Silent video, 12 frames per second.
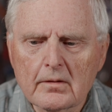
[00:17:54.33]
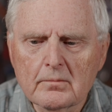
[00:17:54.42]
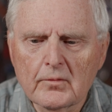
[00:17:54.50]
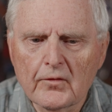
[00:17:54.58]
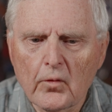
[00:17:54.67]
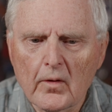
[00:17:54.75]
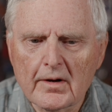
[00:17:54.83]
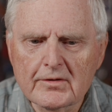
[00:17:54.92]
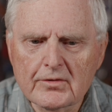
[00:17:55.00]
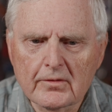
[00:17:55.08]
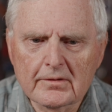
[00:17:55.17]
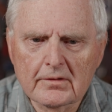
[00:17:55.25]
Before I
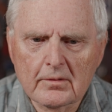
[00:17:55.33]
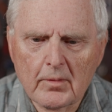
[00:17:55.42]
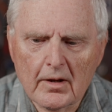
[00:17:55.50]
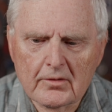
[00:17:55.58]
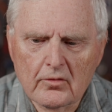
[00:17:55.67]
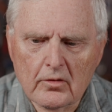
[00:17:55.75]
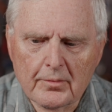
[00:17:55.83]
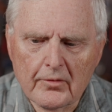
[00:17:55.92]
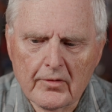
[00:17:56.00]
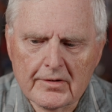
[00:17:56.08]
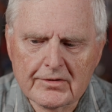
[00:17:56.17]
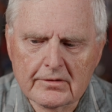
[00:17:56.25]
joined LeBlanc
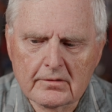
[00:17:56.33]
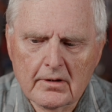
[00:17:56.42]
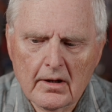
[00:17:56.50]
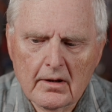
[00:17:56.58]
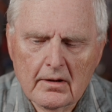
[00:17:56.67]
Corporation,